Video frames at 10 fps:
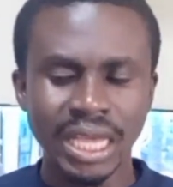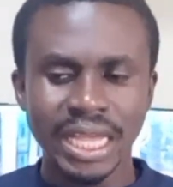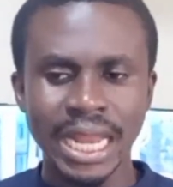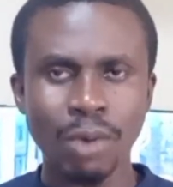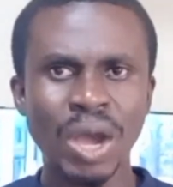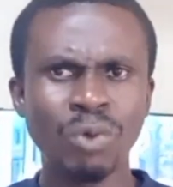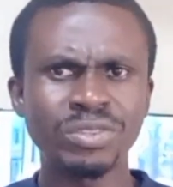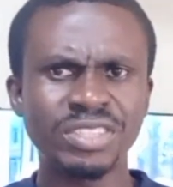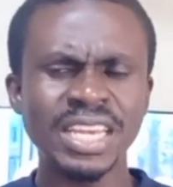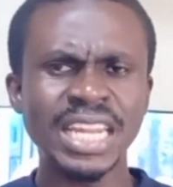Now, one will
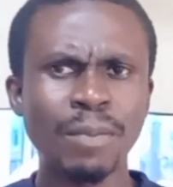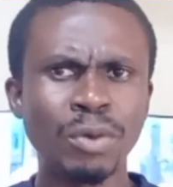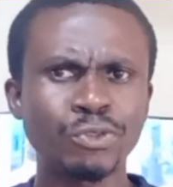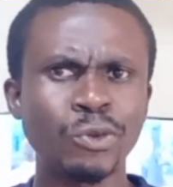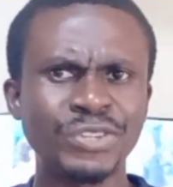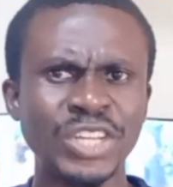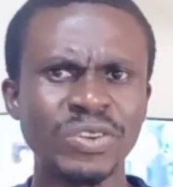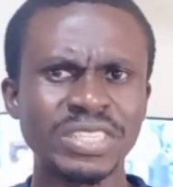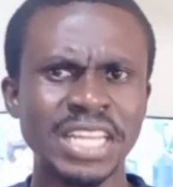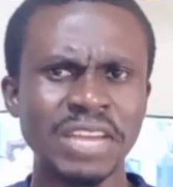say that
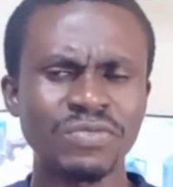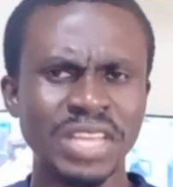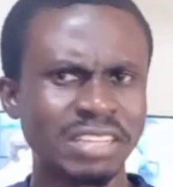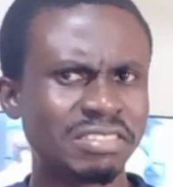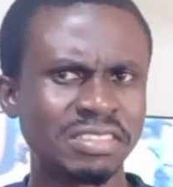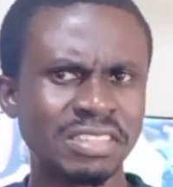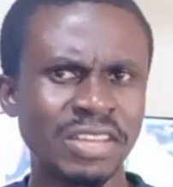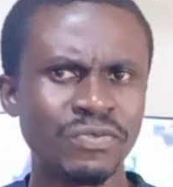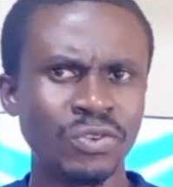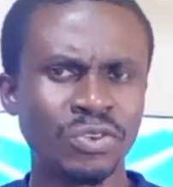musculocutaneous nerve, yes,
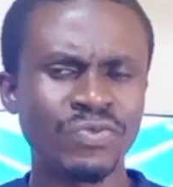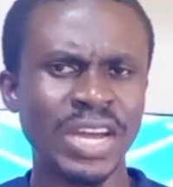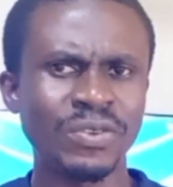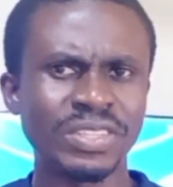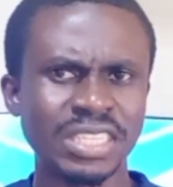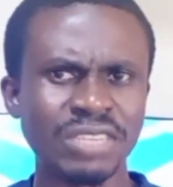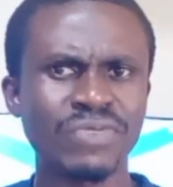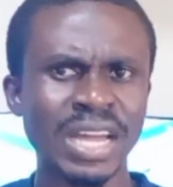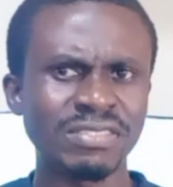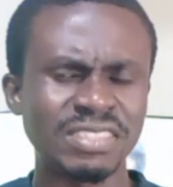the root value is C5,
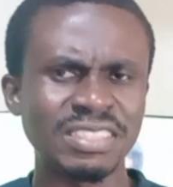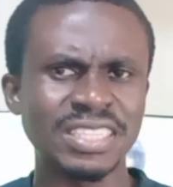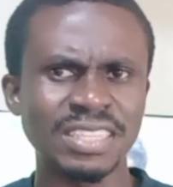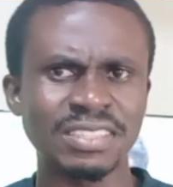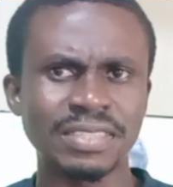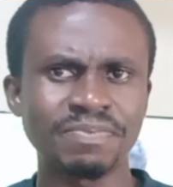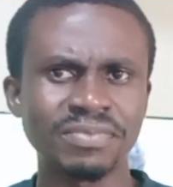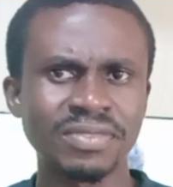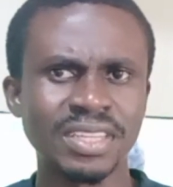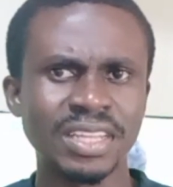C6,
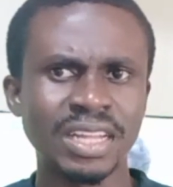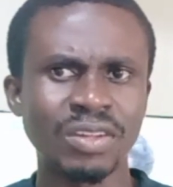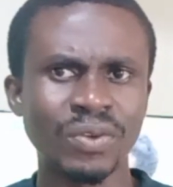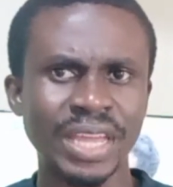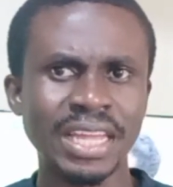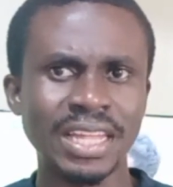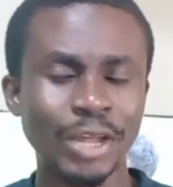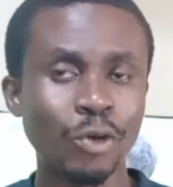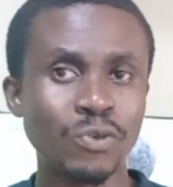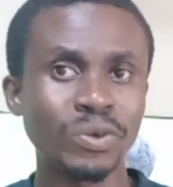okay, and
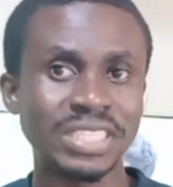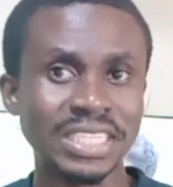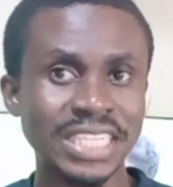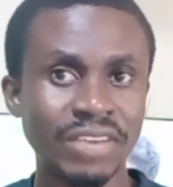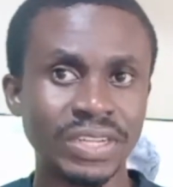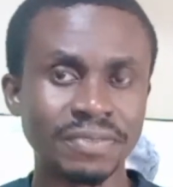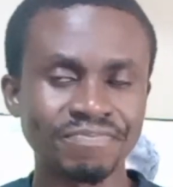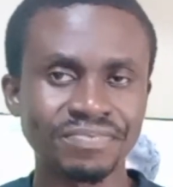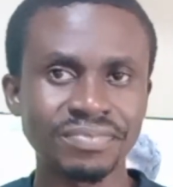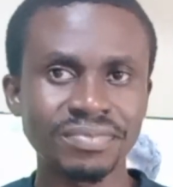of course C7.
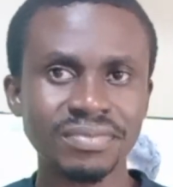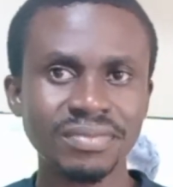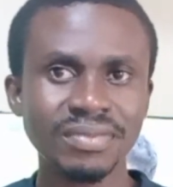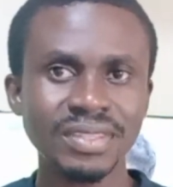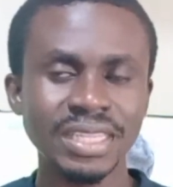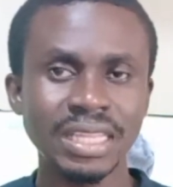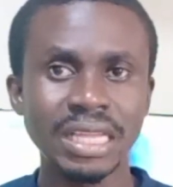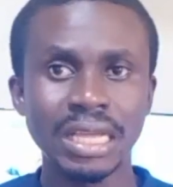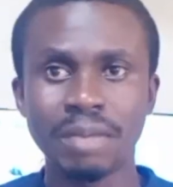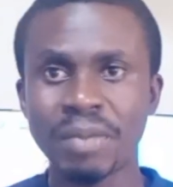
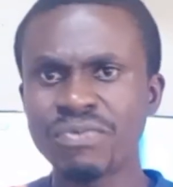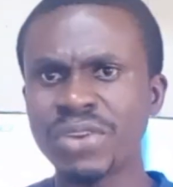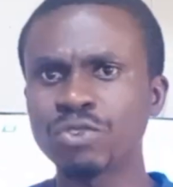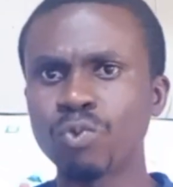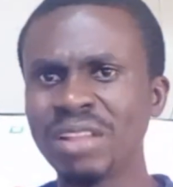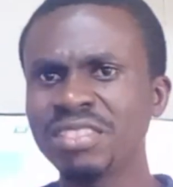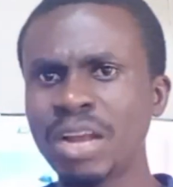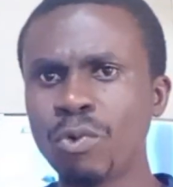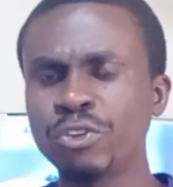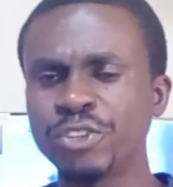My friends, one thing I
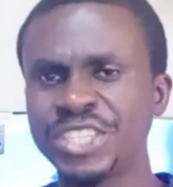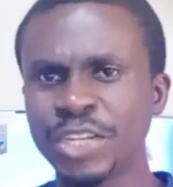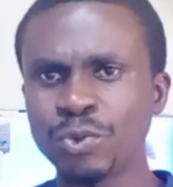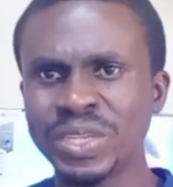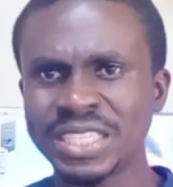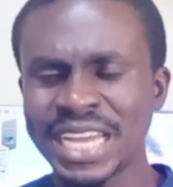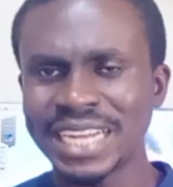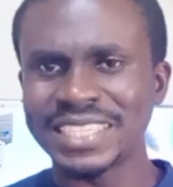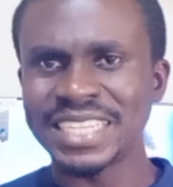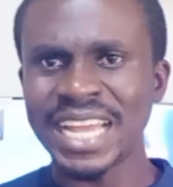want to tell you is
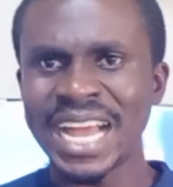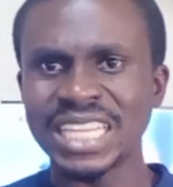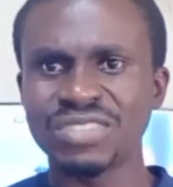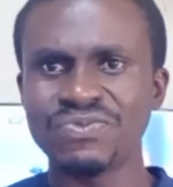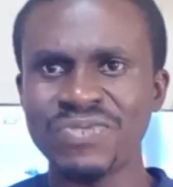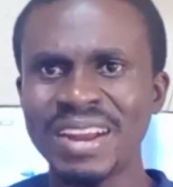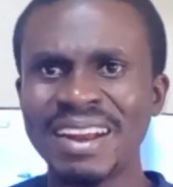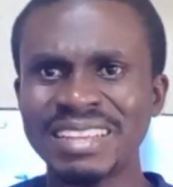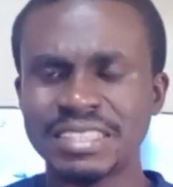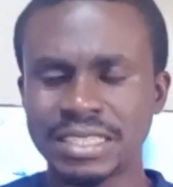that as far
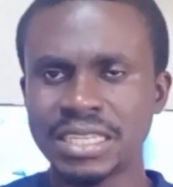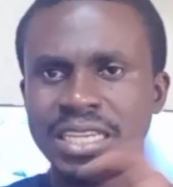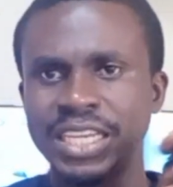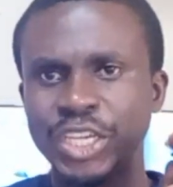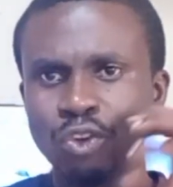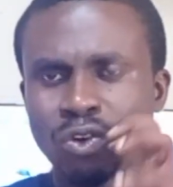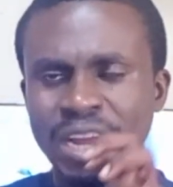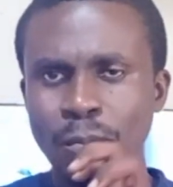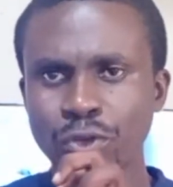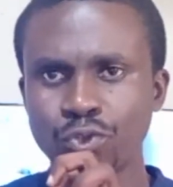as, you know, the
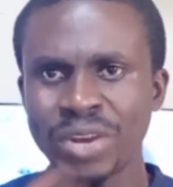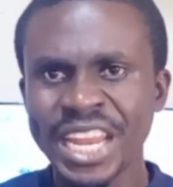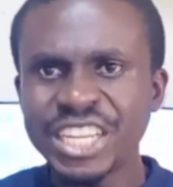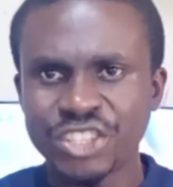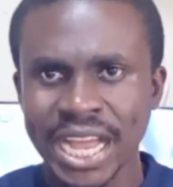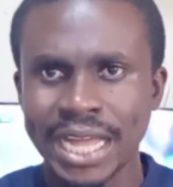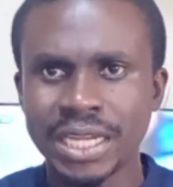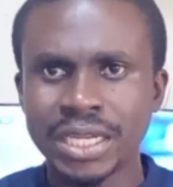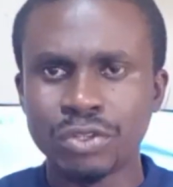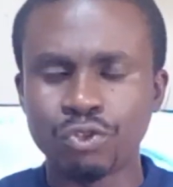musculature
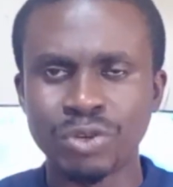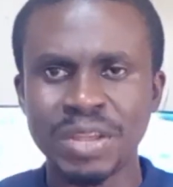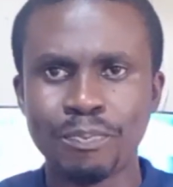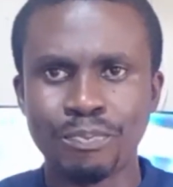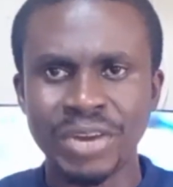to the